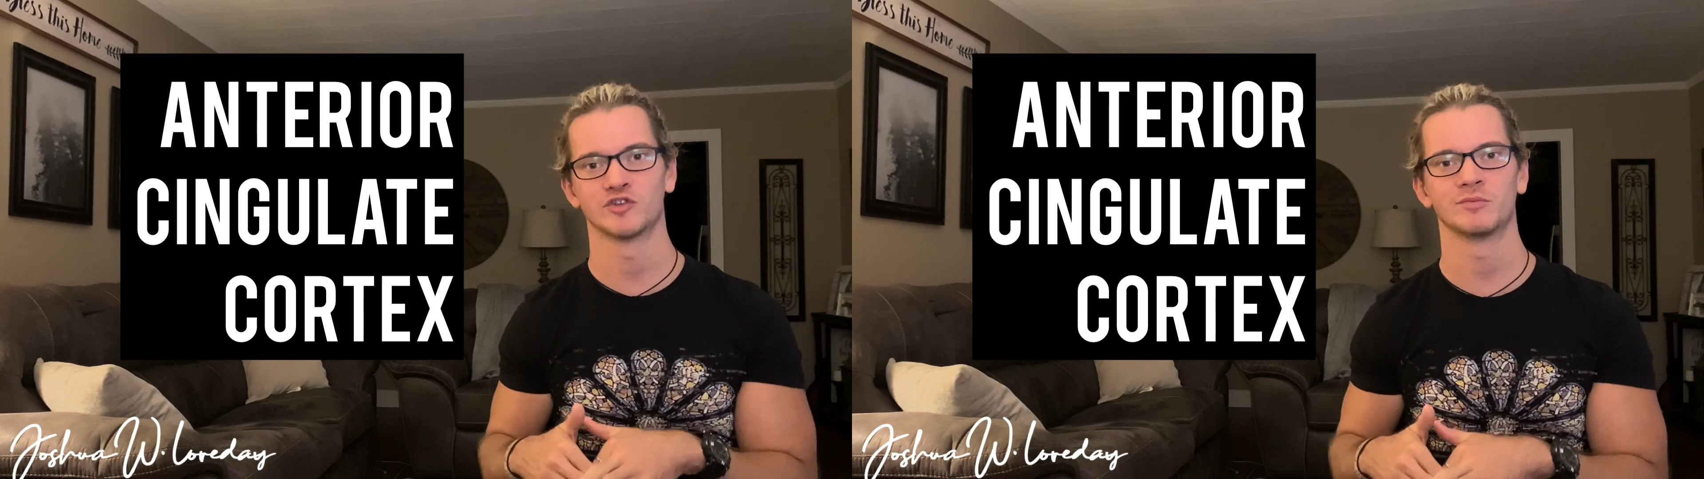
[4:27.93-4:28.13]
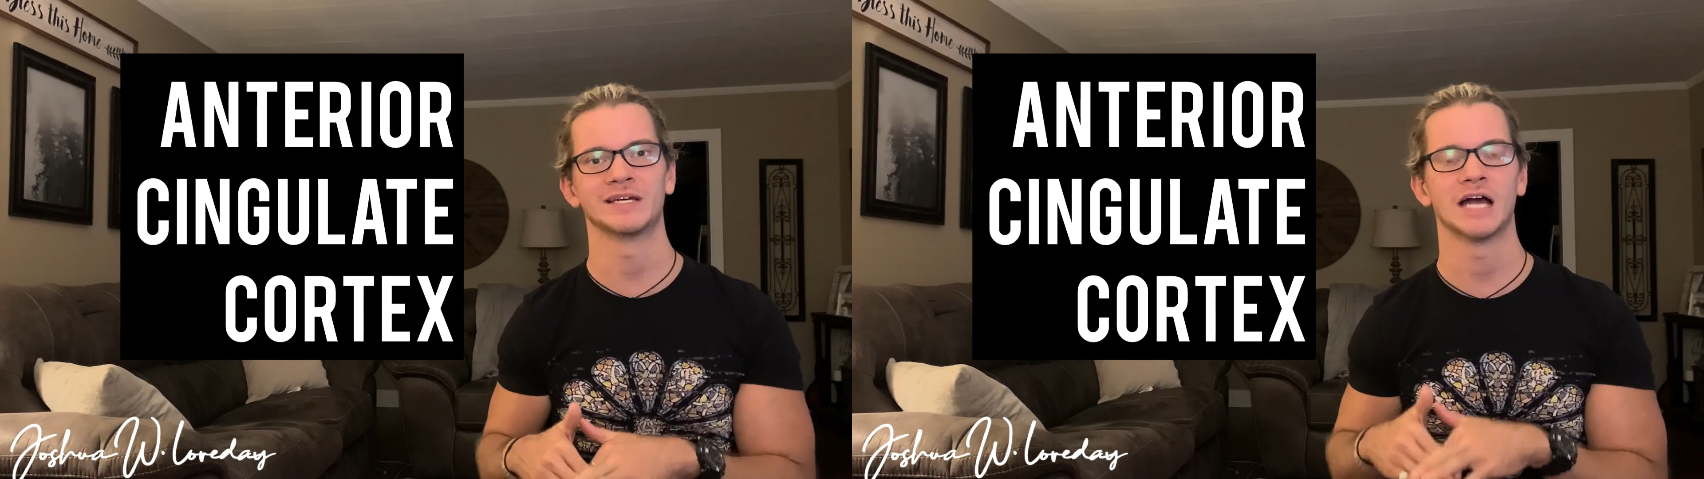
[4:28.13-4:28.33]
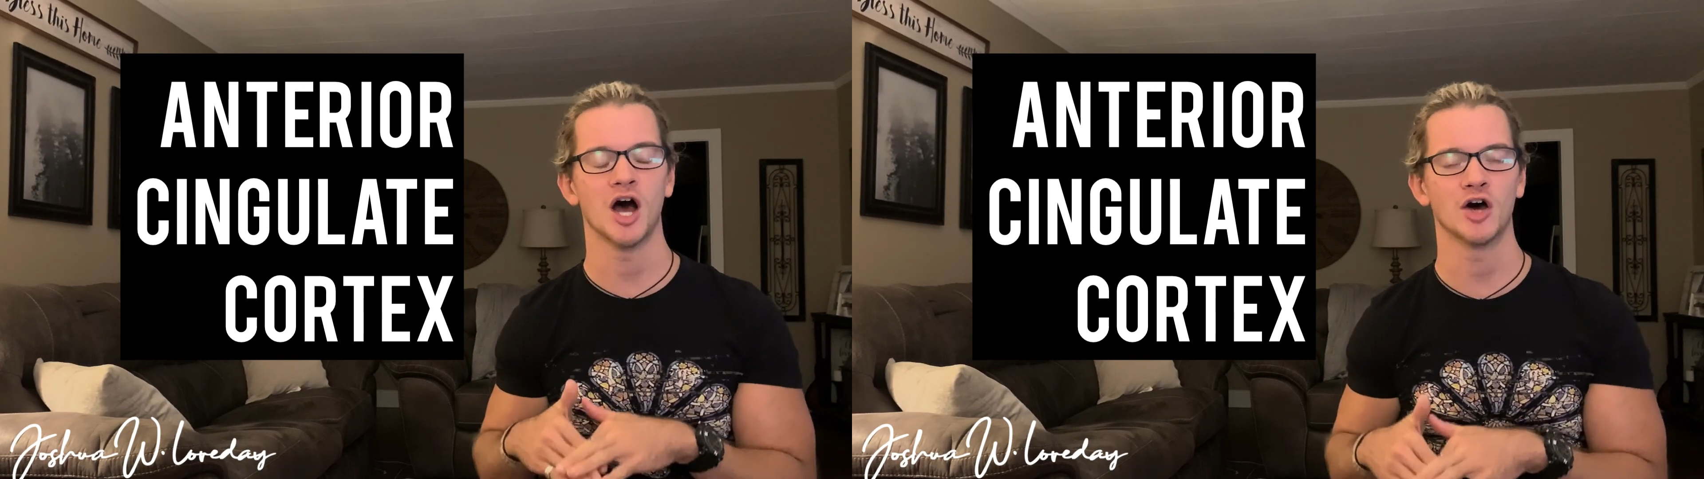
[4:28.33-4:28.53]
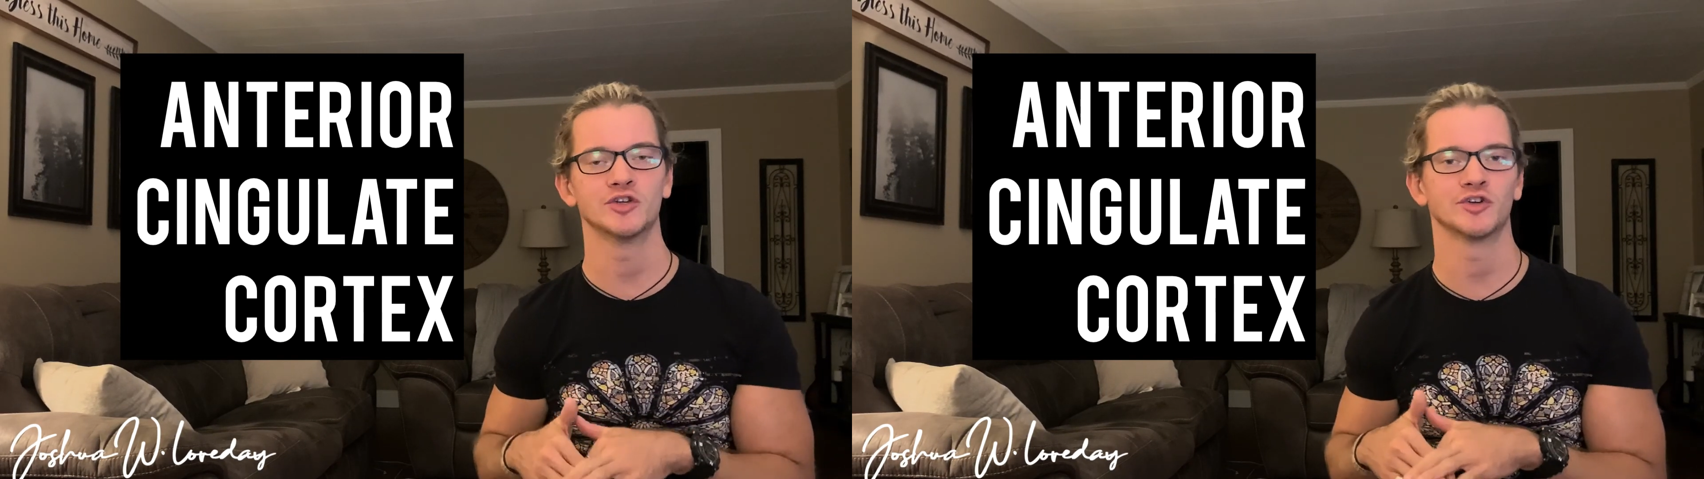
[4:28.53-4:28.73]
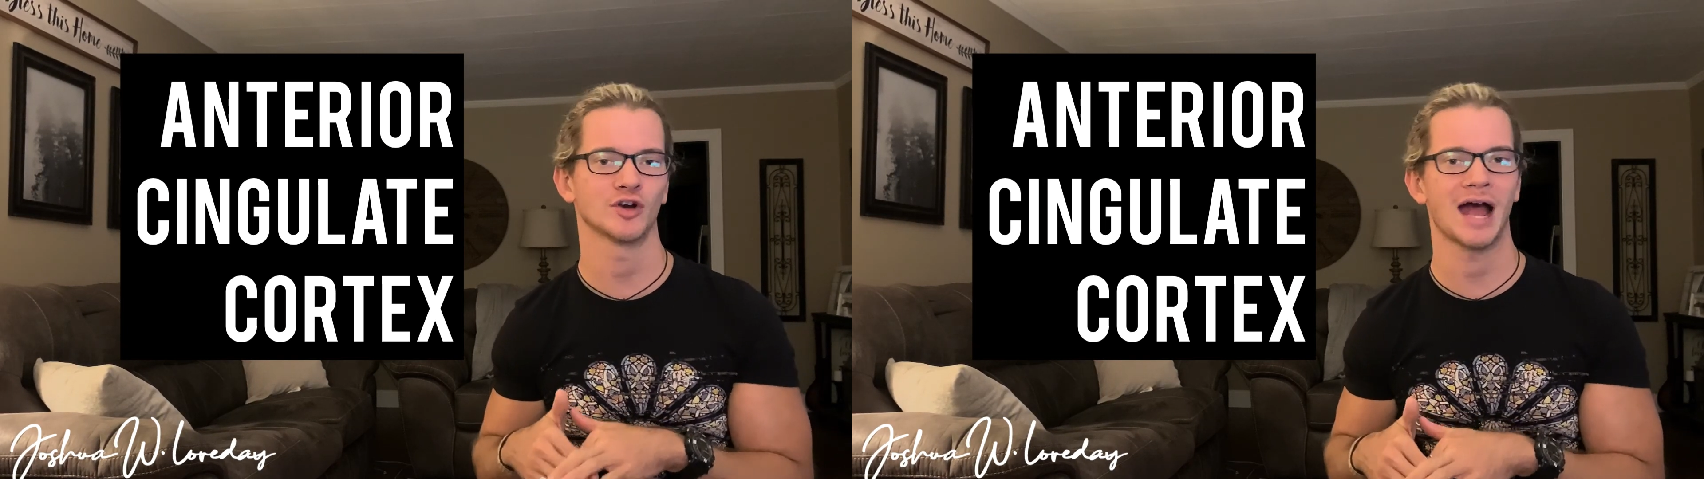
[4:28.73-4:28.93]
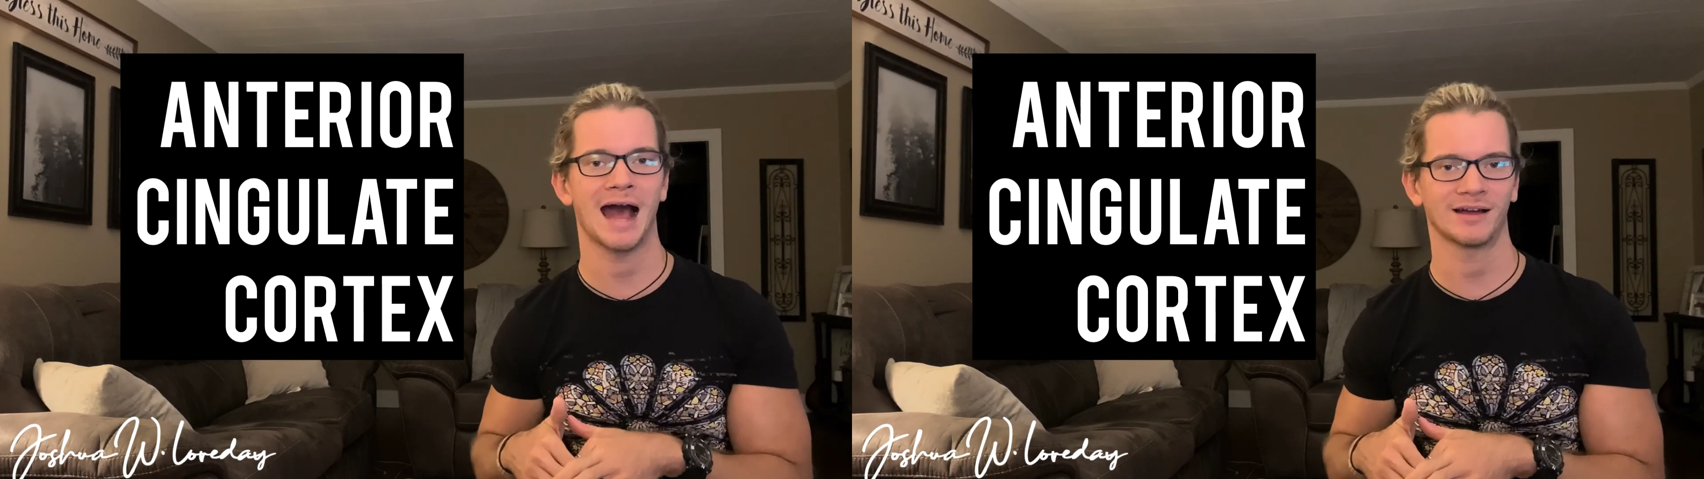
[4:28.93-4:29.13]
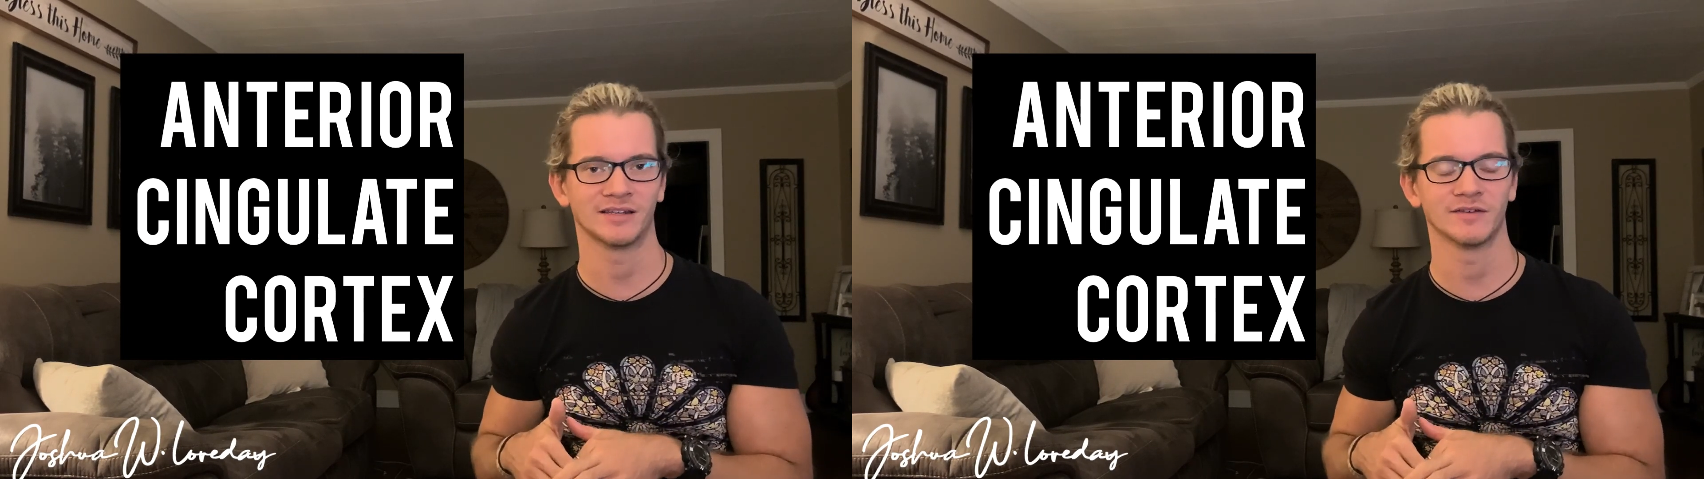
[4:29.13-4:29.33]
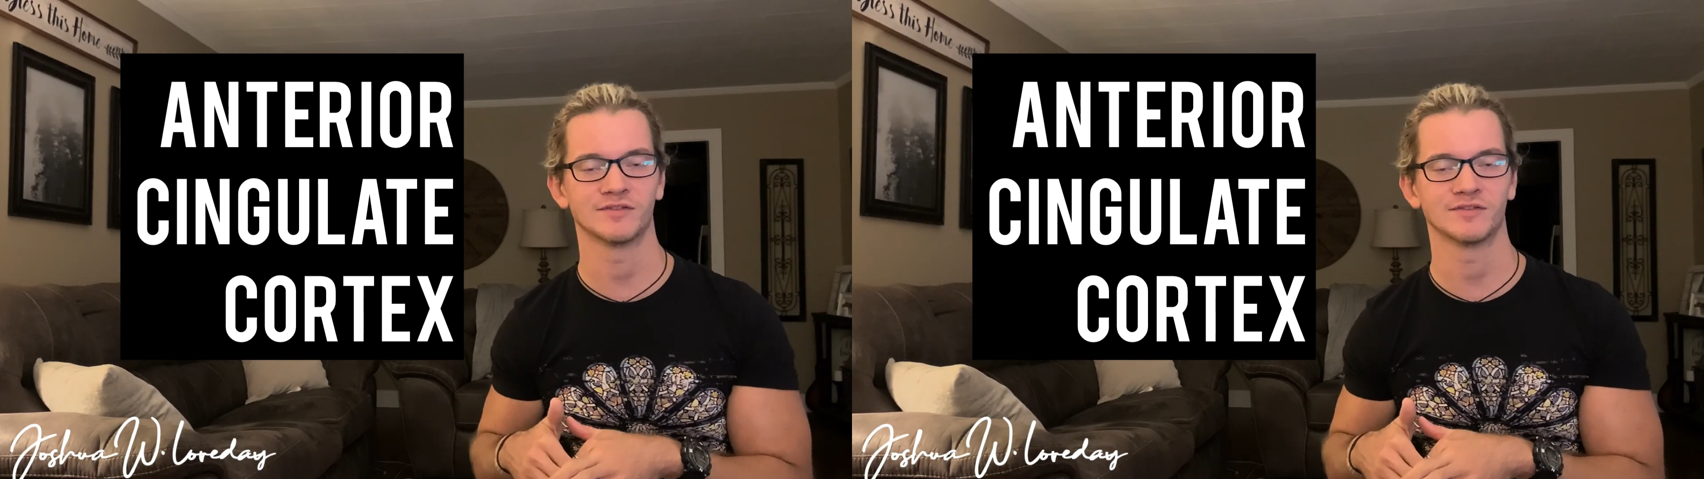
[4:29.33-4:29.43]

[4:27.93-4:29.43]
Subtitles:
to be underactive,